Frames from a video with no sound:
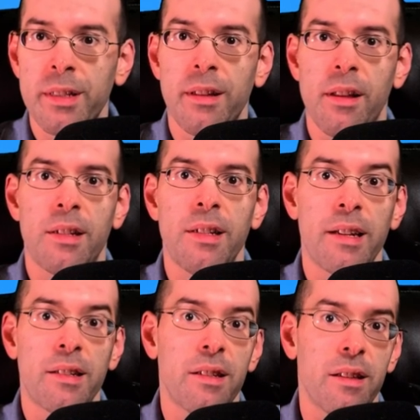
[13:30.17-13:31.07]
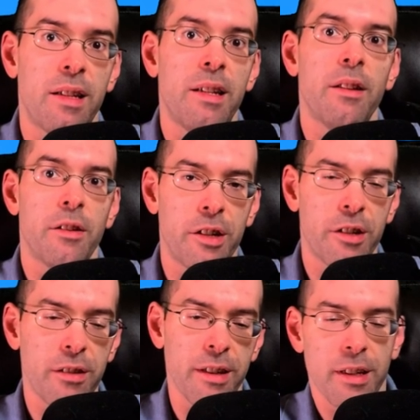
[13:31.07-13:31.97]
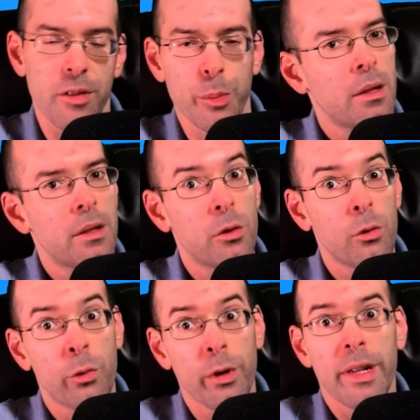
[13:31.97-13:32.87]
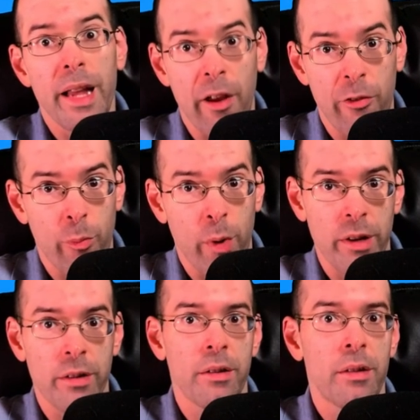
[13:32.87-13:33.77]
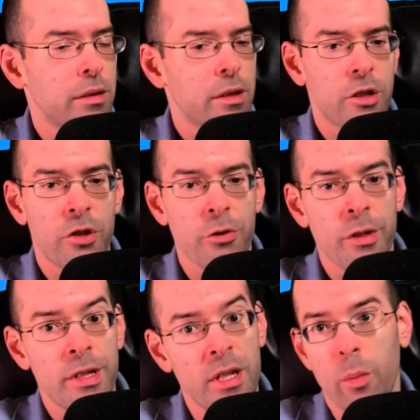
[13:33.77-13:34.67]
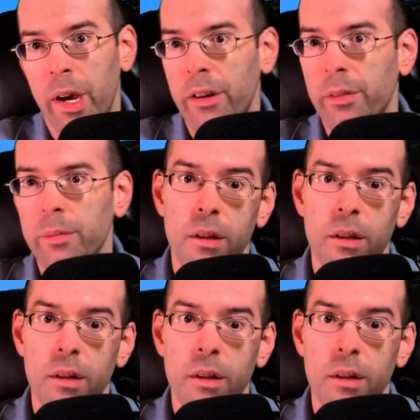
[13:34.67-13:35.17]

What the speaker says: that's next to the key that you're currently in. So if we're in F minor, let's choose C minor.